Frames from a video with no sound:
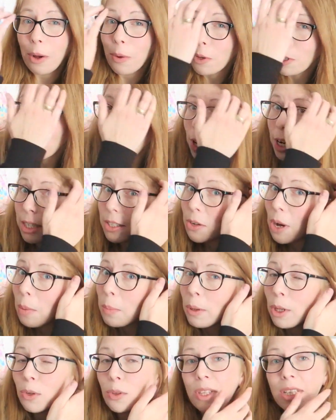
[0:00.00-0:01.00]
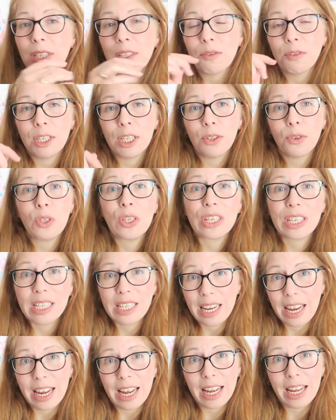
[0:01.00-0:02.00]
I will try to upload this video
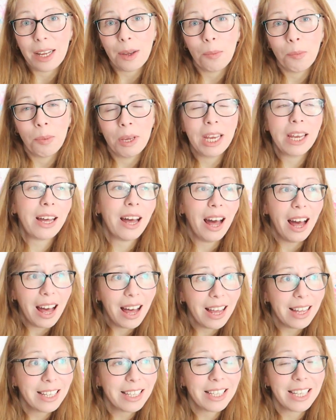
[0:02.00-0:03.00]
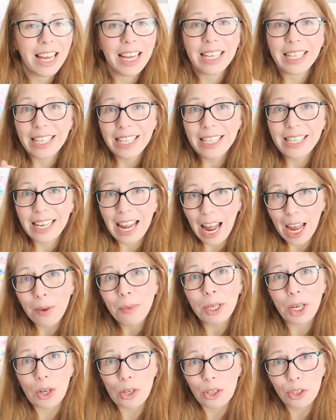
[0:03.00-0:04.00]
today because at least
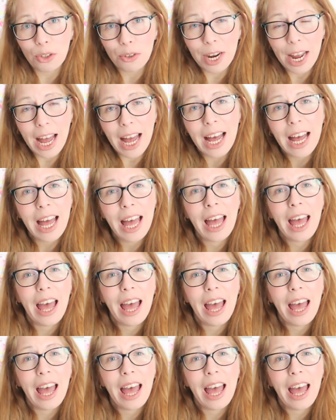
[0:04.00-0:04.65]
I'm in Austria